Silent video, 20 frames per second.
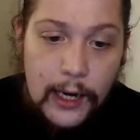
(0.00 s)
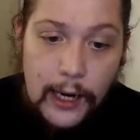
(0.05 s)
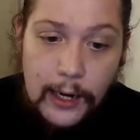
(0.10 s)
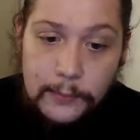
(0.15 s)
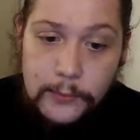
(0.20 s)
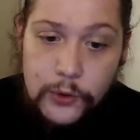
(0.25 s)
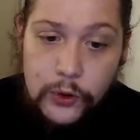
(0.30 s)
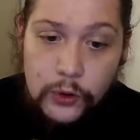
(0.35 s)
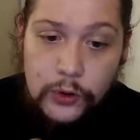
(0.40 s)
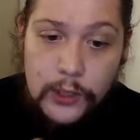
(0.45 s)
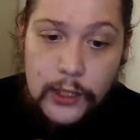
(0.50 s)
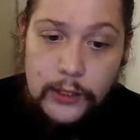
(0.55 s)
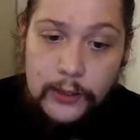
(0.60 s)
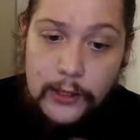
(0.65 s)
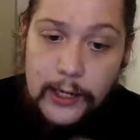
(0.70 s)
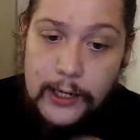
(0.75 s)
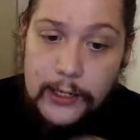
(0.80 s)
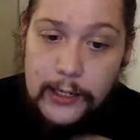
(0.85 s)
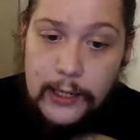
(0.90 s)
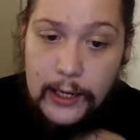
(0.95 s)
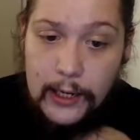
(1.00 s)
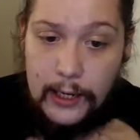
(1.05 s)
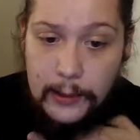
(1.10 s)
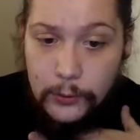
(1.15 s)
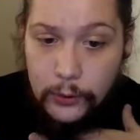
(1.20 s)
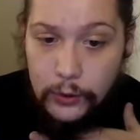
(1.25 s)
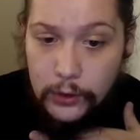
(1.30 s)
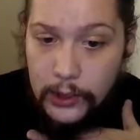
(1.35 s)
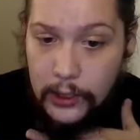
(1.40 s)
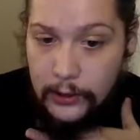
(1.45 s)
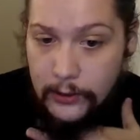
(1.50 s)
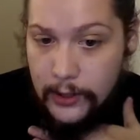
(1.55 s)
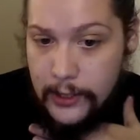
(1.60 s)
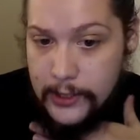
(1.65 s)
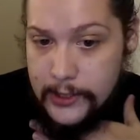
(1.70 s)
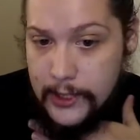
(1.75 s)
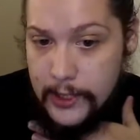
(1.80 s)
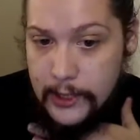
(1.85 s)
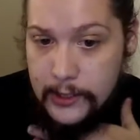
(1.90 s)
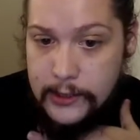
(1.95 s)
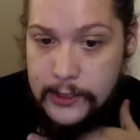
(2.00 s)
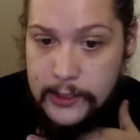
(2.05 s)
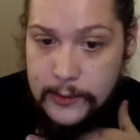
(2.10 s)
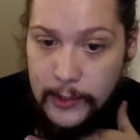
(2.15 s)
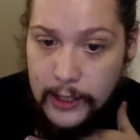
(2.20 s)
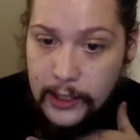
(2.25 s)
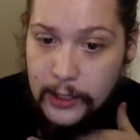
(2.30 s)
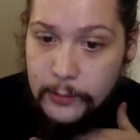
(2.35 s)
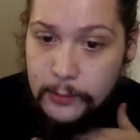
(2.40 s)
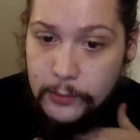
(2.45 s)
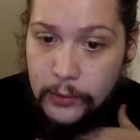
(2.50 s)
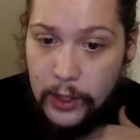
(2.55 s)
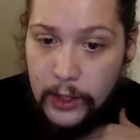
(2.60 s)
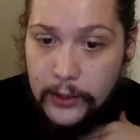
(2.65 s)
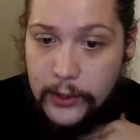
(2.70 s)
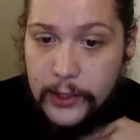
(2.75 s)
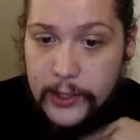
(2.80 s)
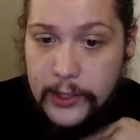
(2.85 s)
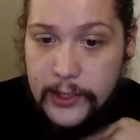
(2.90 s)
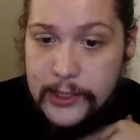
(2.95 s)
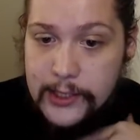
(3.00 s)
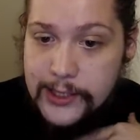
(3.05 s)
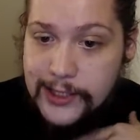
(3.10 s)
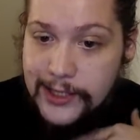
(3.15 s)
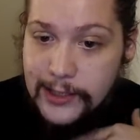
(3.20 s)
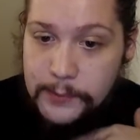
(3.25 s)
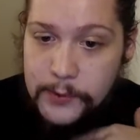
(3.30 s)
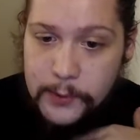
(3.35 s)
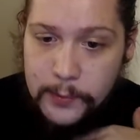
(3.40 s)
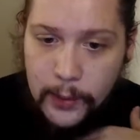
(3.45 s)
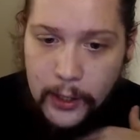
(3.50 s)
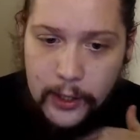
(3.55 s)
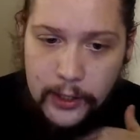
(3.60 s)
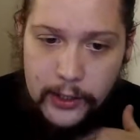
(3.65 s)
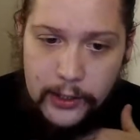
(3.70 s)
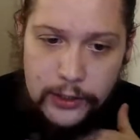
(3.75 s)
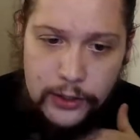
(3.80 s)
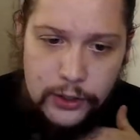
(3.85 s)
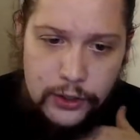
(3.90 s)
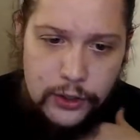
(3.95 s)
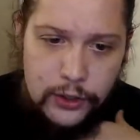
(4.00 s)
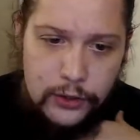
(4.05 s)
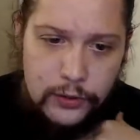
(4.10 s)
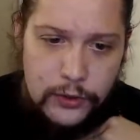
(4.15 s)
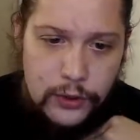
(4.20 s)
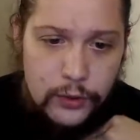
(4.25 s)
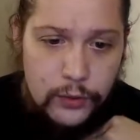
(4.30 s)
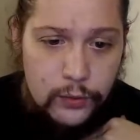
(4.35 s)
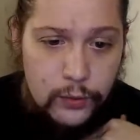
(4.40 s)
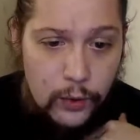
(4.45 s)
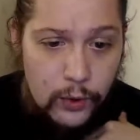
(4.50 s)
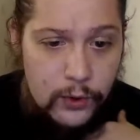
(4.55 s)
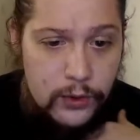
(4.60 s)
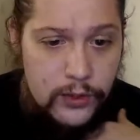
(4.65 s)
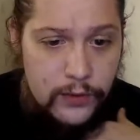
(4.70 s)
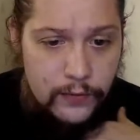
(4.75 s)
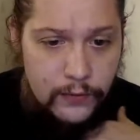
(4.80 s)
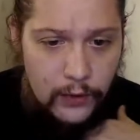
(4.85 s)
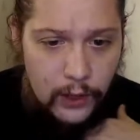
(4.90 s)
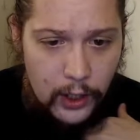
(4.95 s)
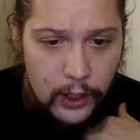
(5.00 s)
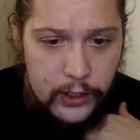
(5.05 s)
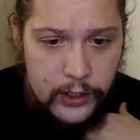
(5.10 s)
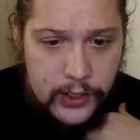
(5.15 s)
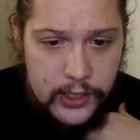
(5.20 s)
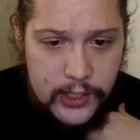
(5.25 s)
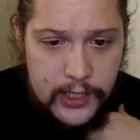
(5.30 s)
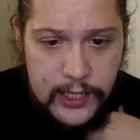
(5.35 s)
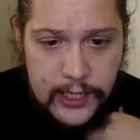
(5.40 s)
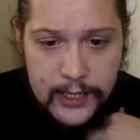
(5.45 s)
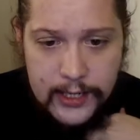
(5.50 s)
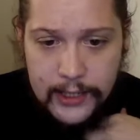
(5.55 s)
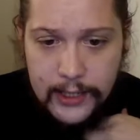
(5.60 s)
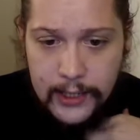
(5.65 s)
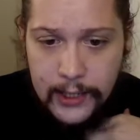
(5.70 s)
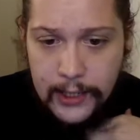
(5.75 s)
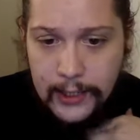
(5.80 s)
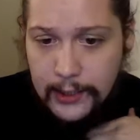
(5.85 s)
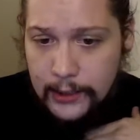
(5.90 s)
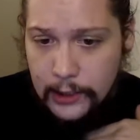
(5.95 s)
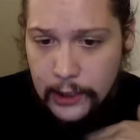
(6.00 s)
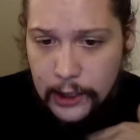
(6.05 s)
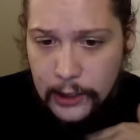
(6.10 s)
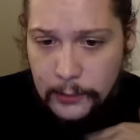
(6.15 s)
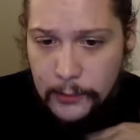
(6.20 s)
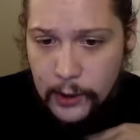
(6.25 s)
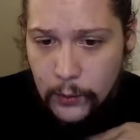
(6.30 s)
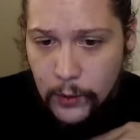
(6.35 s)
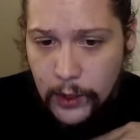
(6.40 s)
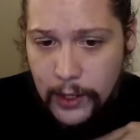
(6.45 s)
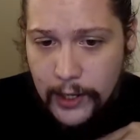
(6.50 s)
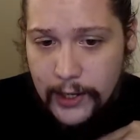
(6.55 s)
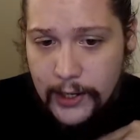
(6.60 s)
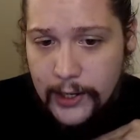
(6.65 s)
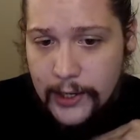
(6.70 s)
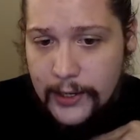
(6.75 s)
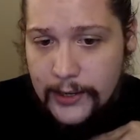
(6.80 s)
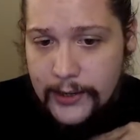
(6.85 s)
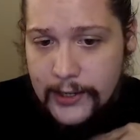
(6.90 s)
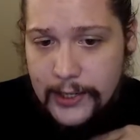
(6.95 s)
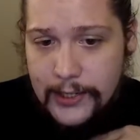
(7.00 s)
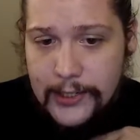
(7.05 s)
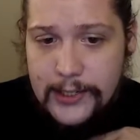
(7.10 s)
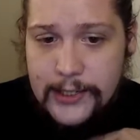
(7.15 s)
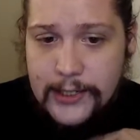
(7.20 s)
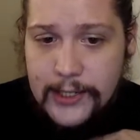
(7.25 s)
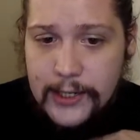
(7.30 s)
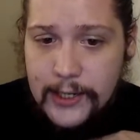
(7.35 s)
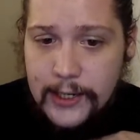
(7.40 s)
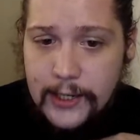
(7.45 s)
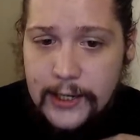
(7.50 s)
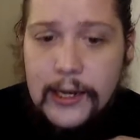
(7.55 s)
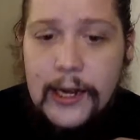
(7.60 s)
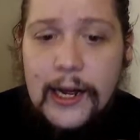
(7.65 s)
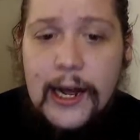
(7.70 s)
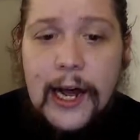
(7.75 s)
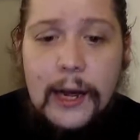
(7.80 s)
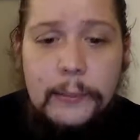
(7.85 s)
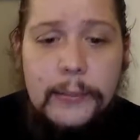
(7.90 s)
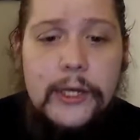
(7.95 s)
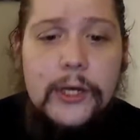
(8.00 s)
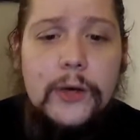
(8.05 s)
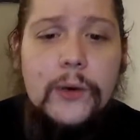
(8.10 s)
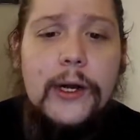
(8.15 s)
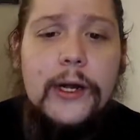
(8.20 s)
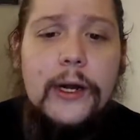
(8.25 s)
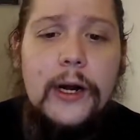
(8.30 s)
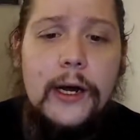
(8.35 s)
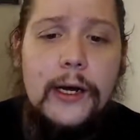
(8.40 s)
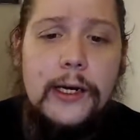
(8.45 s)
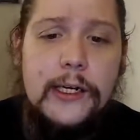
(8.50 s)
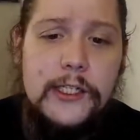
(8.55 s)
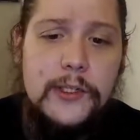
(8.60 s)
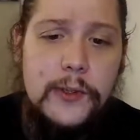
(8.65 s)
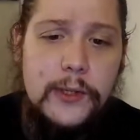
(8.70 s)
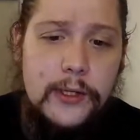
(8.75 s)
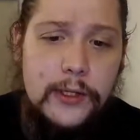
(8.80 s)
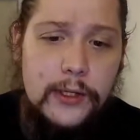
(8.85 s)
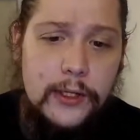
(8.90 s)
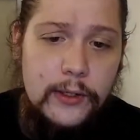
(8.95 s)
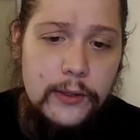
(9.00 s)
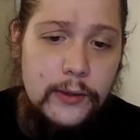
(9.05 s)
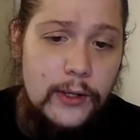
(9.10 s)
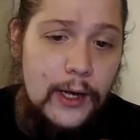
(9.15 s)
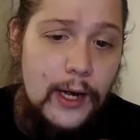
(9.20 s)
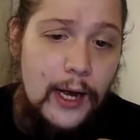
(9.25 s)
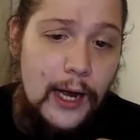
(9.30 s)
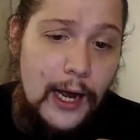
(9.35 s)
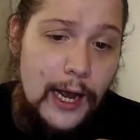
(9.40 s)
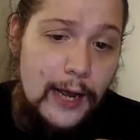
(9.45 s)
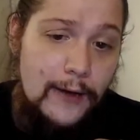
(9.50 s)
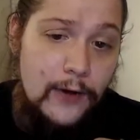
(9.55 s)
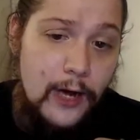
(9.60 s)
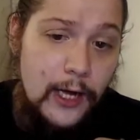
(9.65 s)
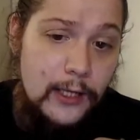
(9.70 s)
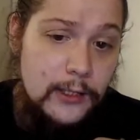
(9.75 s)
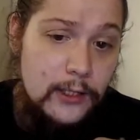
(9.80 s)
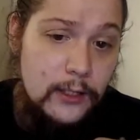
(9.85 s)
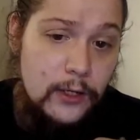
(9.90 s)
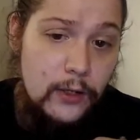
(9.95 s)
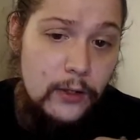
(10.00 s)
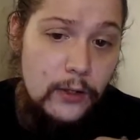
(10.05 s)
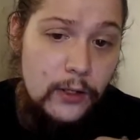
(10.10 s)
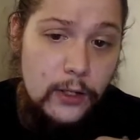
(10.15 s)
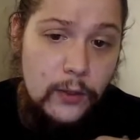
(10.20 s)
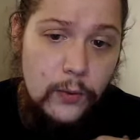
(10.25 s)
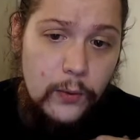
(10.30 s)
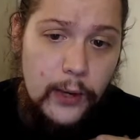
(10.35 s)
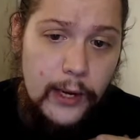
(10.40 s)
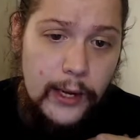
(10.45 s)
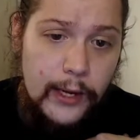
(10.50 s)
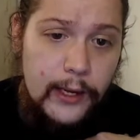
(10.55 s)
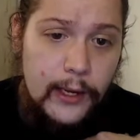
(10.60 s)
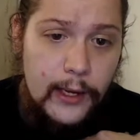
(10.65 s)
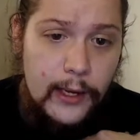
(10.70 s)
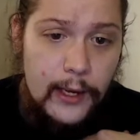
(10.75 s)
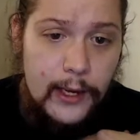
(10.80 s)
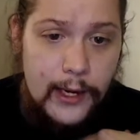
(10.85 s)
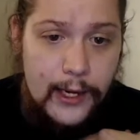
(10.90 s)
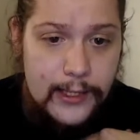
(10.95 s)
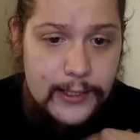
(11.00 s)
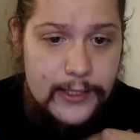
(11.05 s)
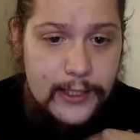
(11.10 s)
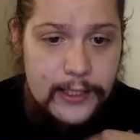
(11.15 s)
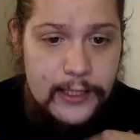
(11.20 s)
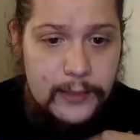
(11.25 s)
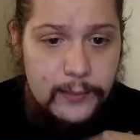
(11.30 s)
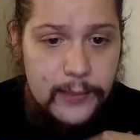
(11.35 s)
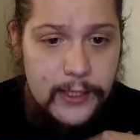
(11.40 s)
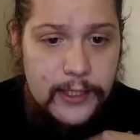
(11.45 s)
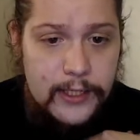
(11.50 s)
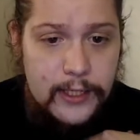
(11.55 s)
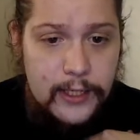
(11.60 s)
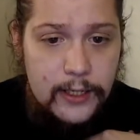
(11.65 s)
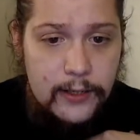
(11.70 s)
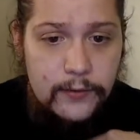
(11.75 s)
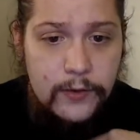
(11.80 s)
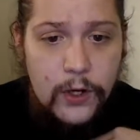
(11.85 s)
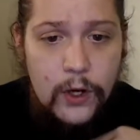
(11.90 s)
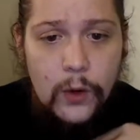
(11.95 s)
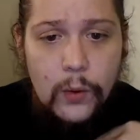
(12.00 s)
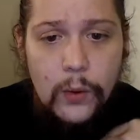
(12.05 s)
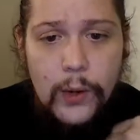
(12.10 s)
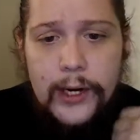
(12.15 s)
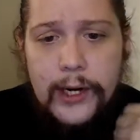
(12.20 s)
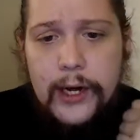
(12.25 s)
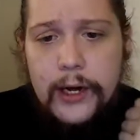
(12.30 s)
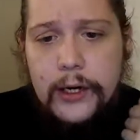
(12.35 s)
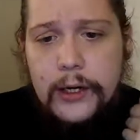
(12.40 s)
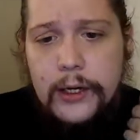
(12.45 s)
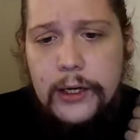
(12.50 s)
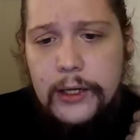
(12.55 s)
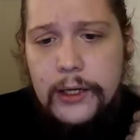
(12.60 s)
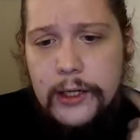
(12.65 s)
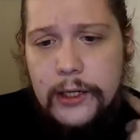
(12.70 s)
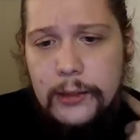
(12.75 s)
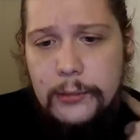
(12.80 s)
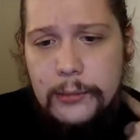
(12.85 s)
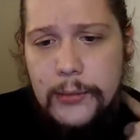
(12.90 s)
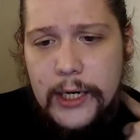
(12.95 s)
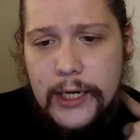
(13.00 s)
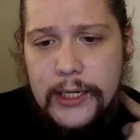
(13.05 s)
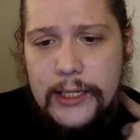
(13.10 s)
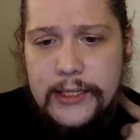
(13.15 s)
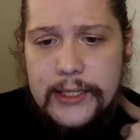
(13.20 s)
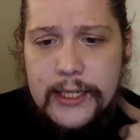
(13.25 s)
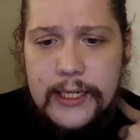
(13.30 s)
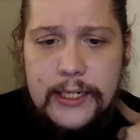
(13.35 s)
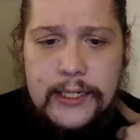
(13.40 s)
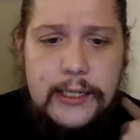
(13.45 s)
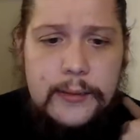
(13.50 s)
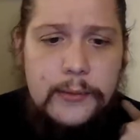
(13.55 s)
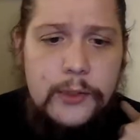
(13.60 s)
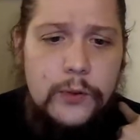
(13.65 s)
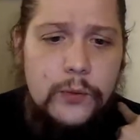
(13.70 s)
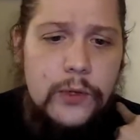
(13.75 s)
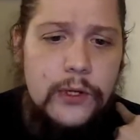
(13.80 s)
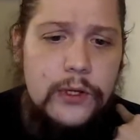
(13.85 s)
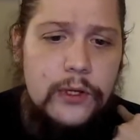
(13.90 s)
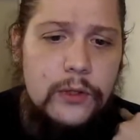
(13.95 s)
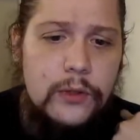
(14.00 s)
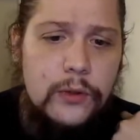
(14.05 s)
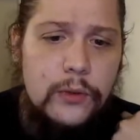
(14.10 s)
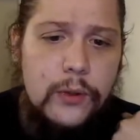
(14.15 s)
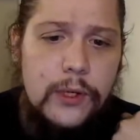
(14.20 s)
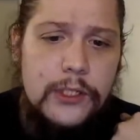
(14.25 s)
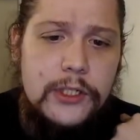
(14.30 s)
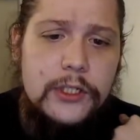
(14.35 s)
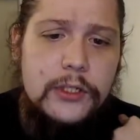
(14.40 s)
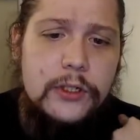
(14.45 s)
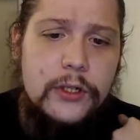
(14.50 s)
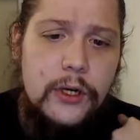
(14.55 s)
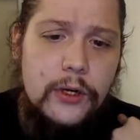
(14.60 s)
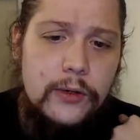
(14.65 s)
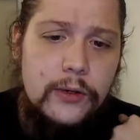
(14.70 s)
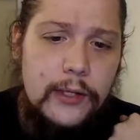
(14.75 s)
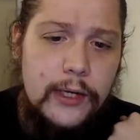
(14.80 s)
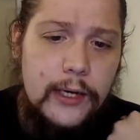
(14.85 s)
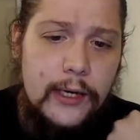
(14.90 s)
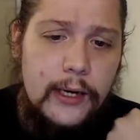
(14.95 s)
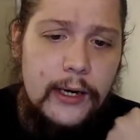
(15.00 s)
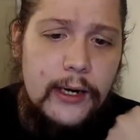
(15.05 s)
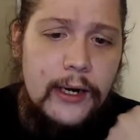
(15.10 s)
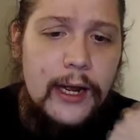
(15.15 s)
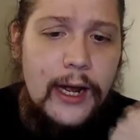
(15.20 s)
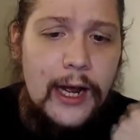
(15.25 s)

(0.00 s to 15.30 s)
Abul Karazan smiled broadly, and his lips parted to show 2 rows of large teeth, gleaming white. Then he said, I'll be quite honest with you. I've got to go to Kuwait. And I said to myself, why not earn a little money and take someone with you who wants to go there?